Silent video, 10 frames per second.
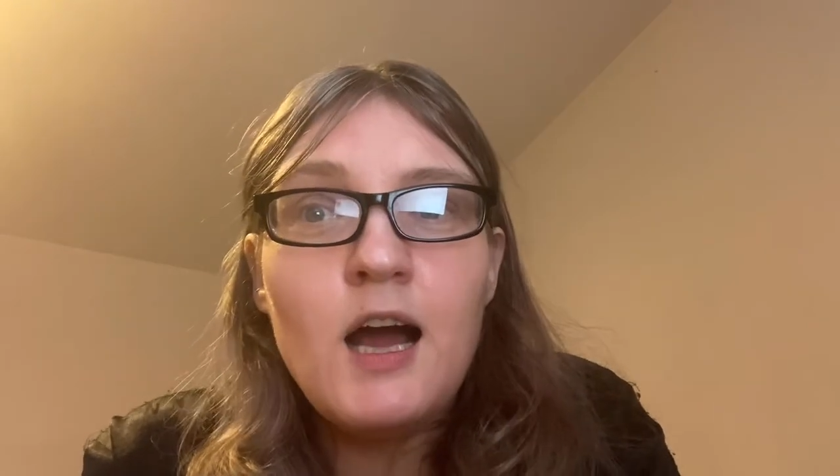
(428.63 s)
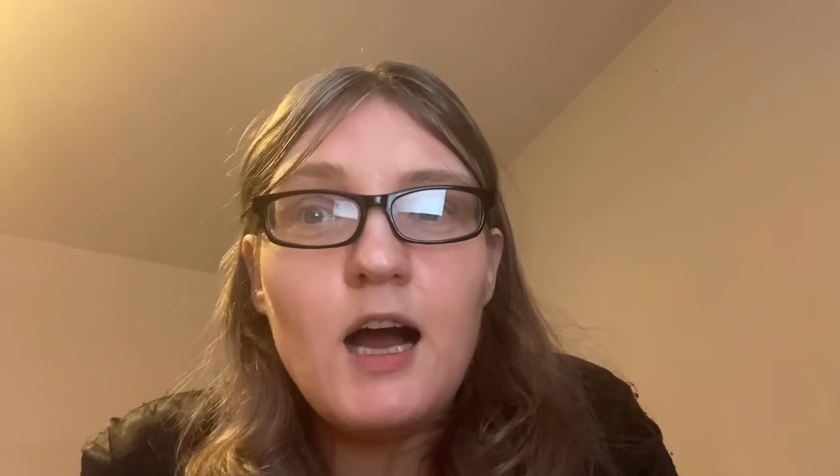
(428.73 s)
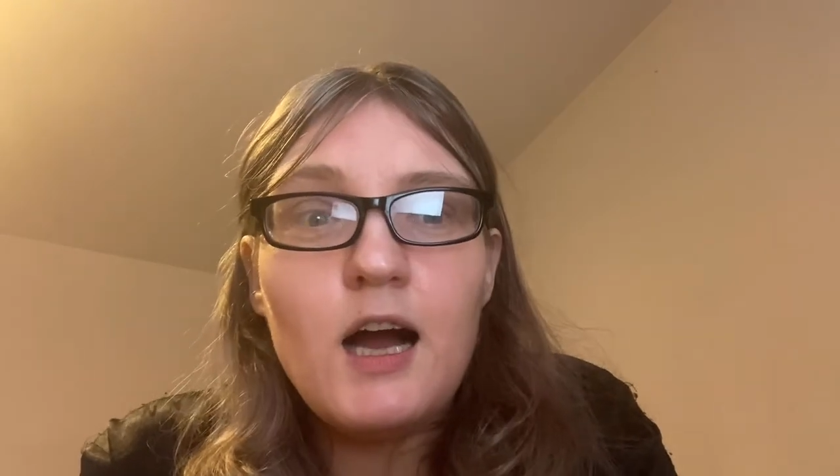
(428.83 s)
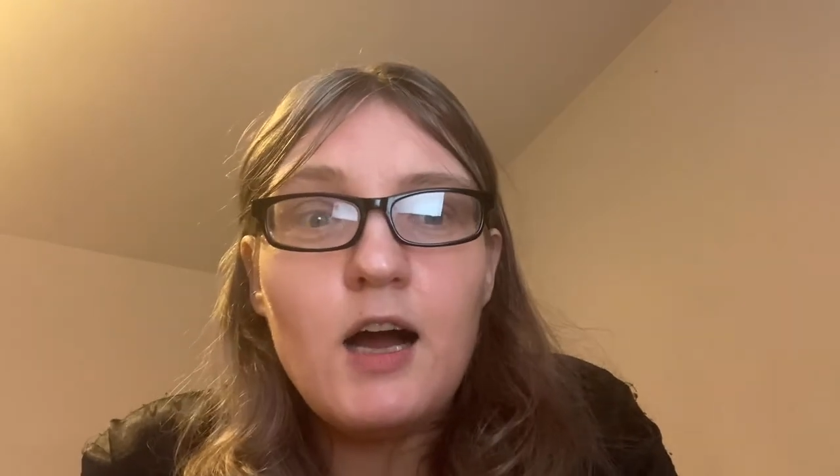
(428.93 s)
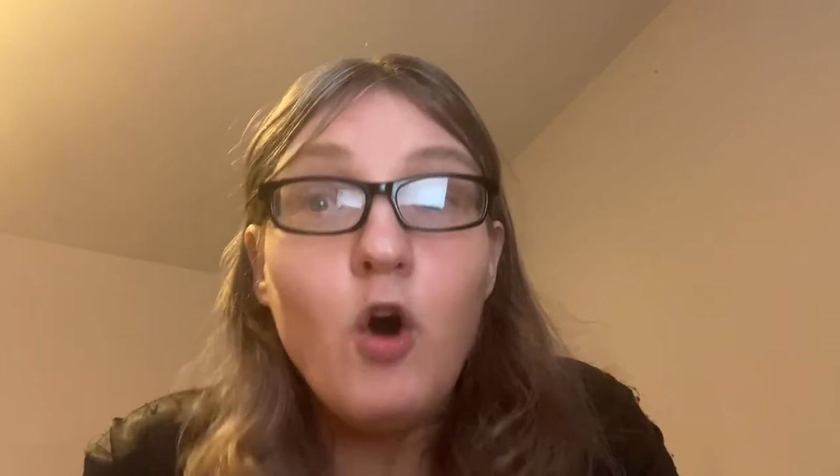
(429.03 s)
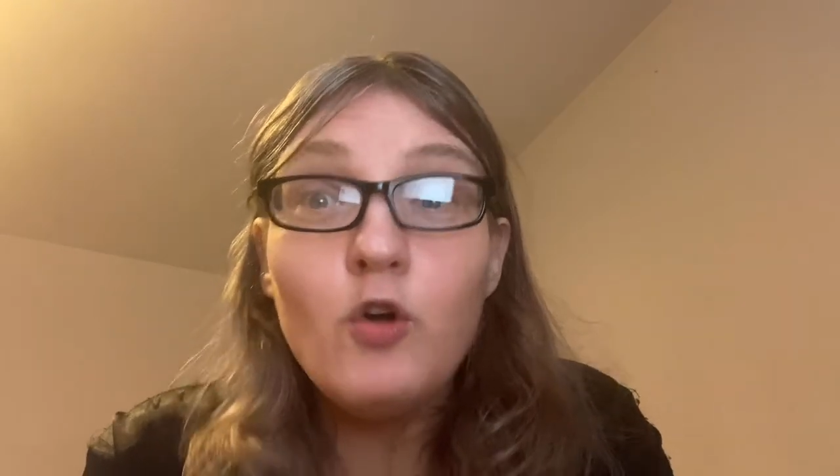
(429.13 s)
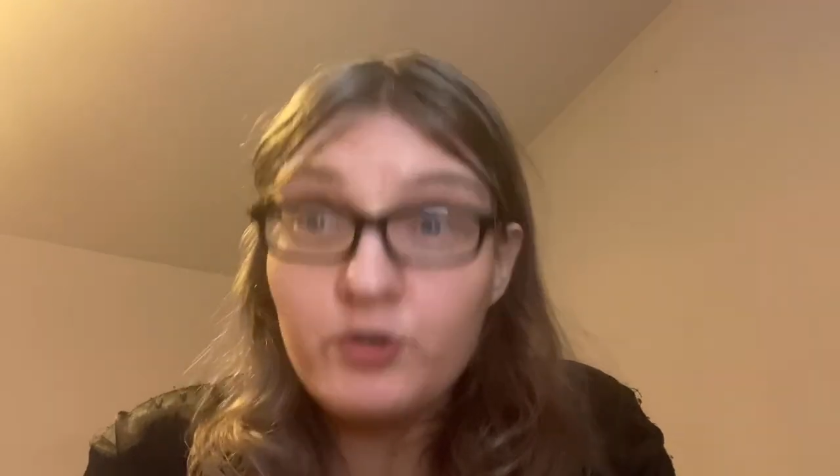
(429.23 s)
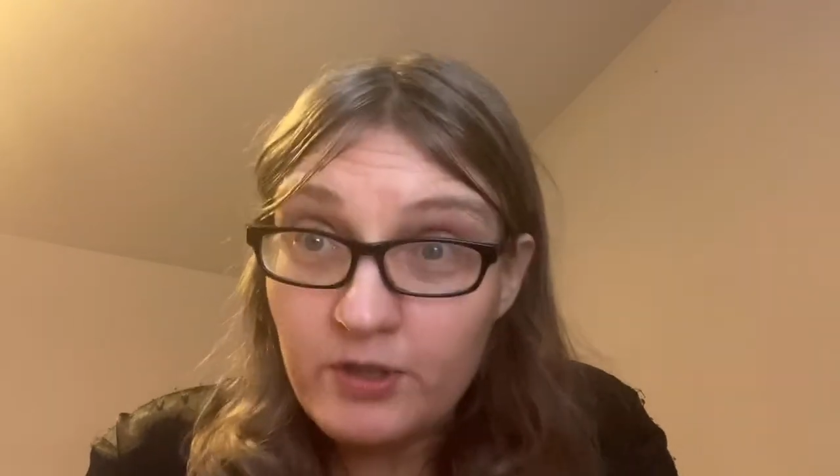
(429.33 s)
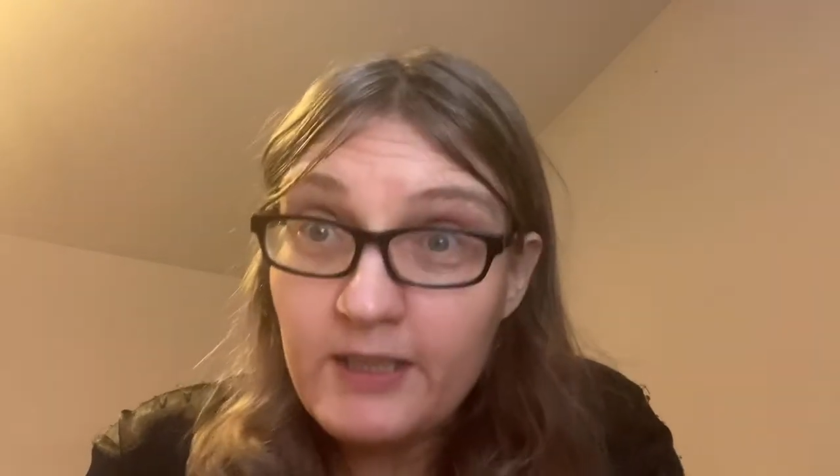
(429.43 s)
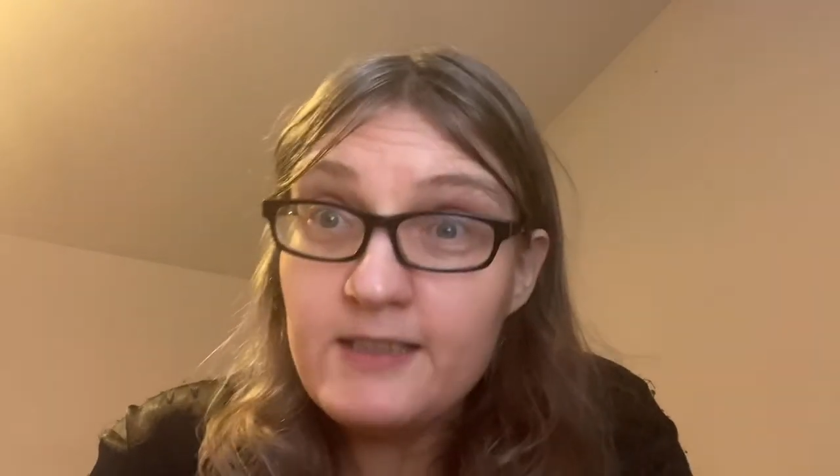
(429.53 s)
uh,
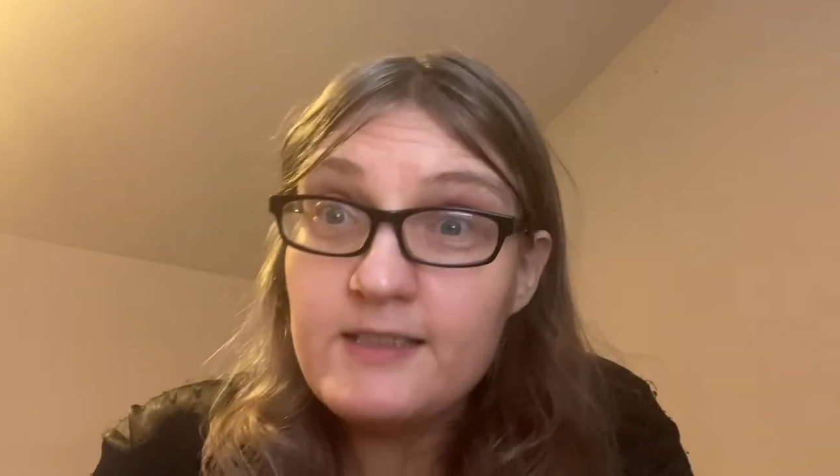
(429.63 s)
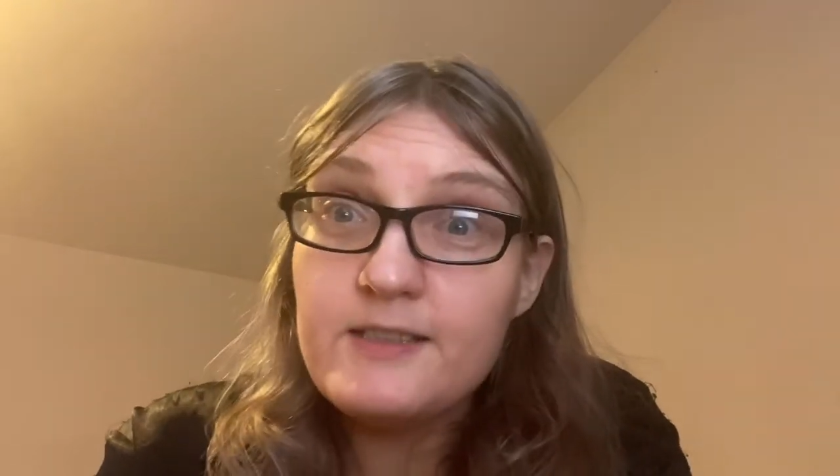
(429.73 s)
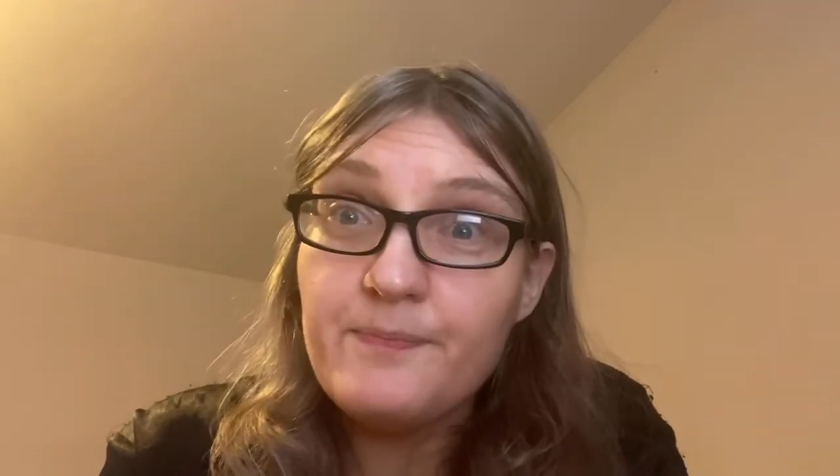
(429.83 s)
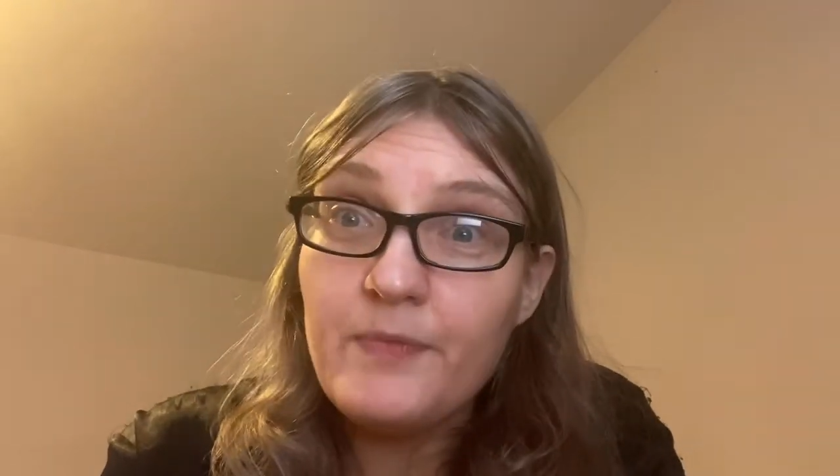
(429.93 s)
Holderlin's